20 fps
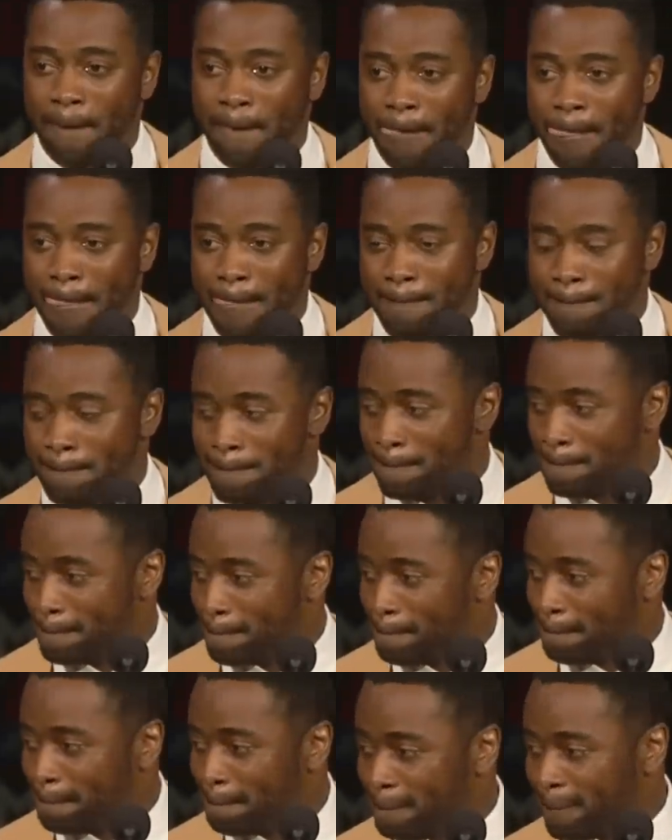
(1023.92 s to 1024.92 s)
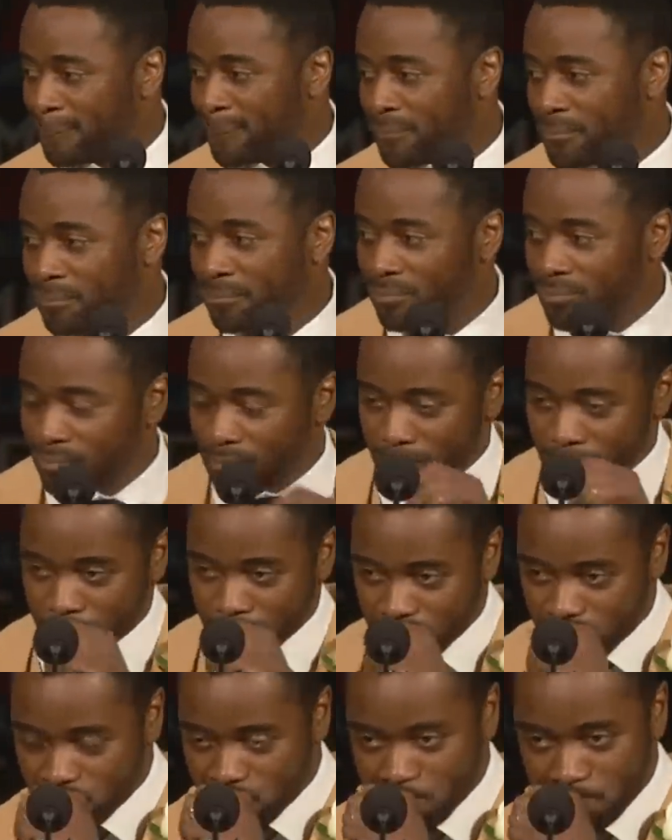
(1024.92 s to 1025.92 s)

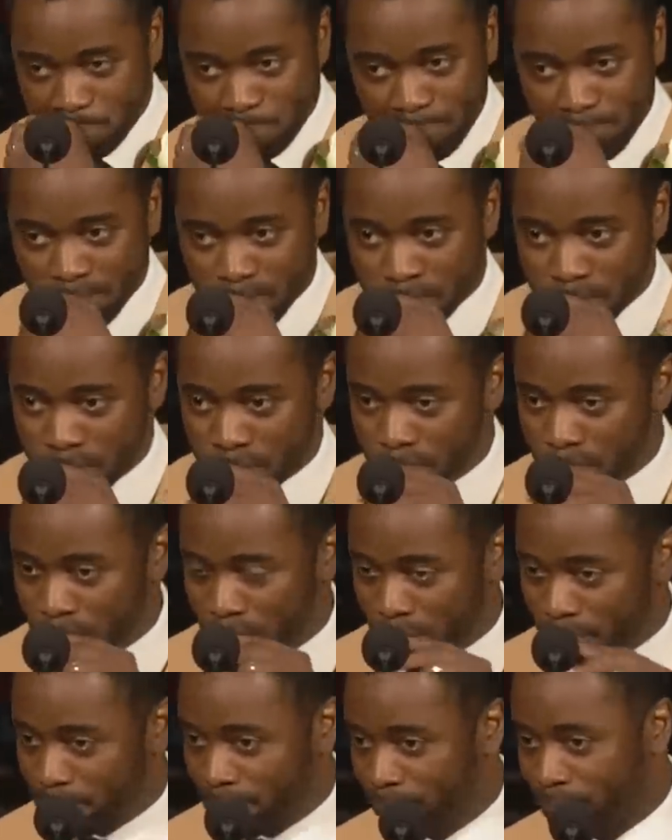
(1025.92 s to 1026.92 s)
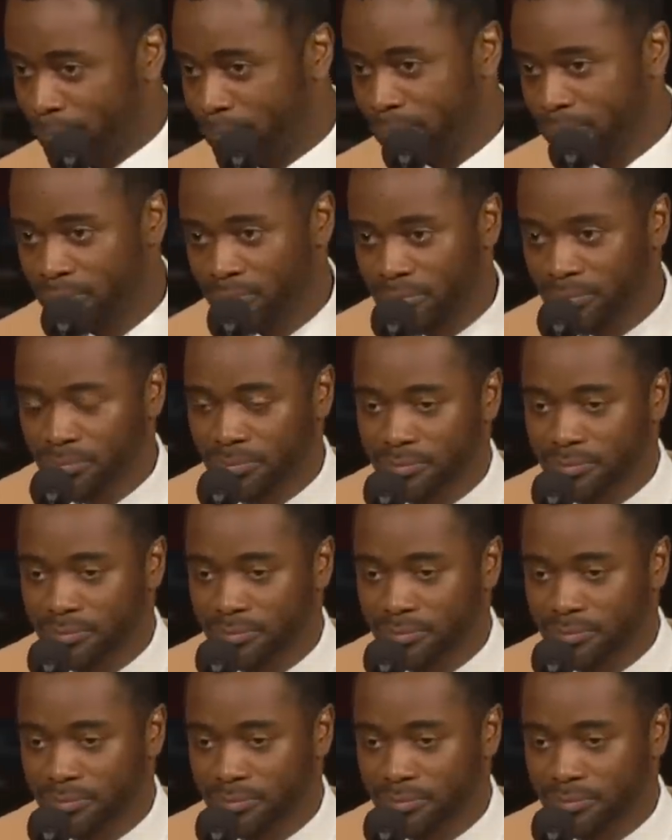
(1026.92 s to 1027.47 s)
(no one is talking)